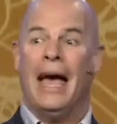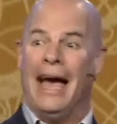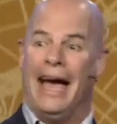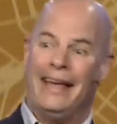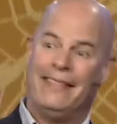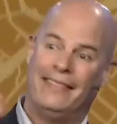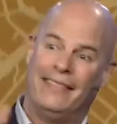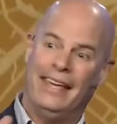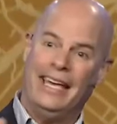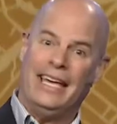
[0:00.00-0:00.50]

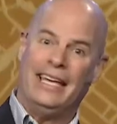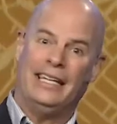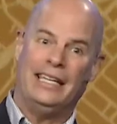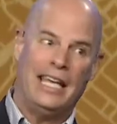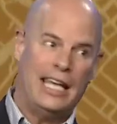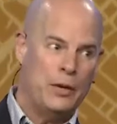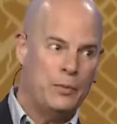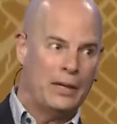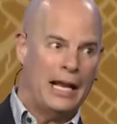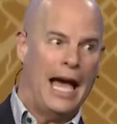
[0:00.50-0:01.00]
And then
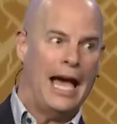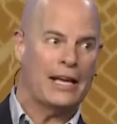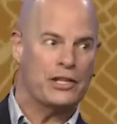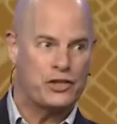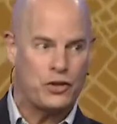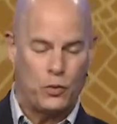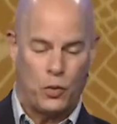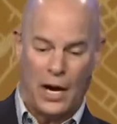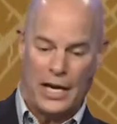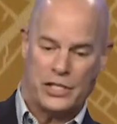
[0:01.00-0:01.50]
he would
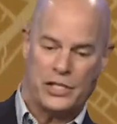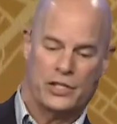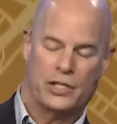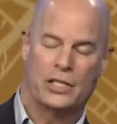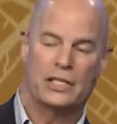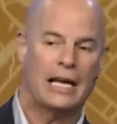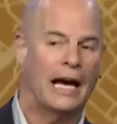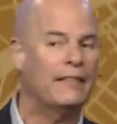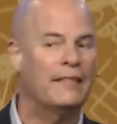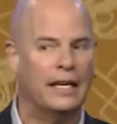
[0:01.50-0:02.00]
ask
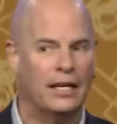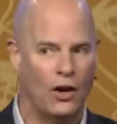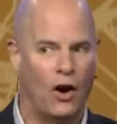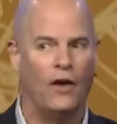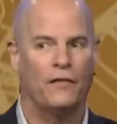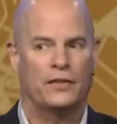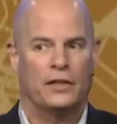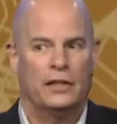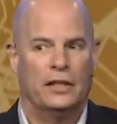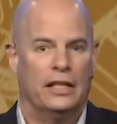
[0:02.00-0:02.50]
questions, I think
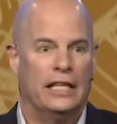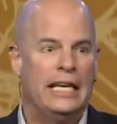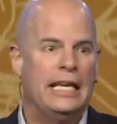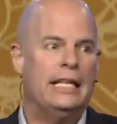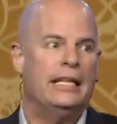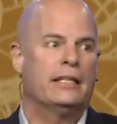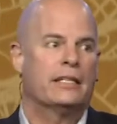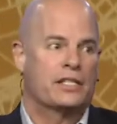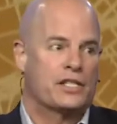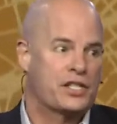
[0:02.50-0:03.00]
often
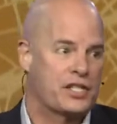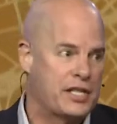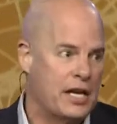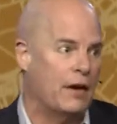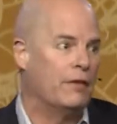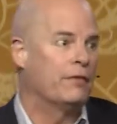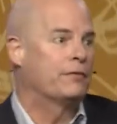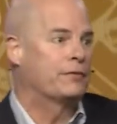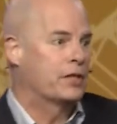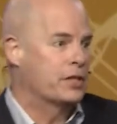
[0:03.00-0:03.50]
leading to
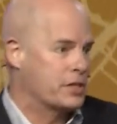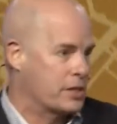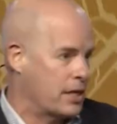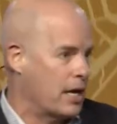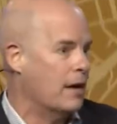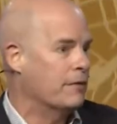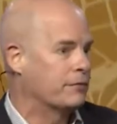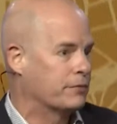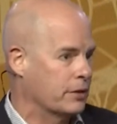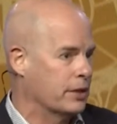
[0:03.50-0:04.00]
self
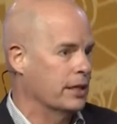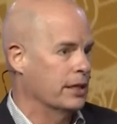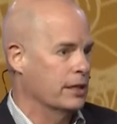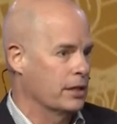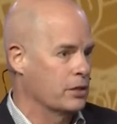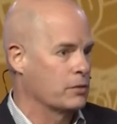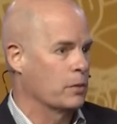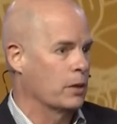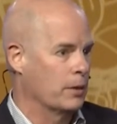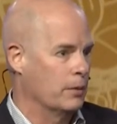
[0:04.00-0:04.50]
discovery,
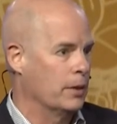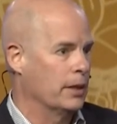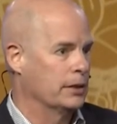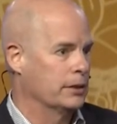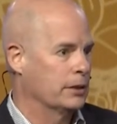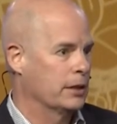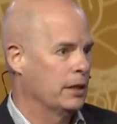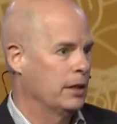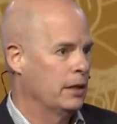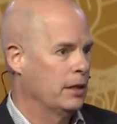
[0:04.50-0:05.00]
is what it was.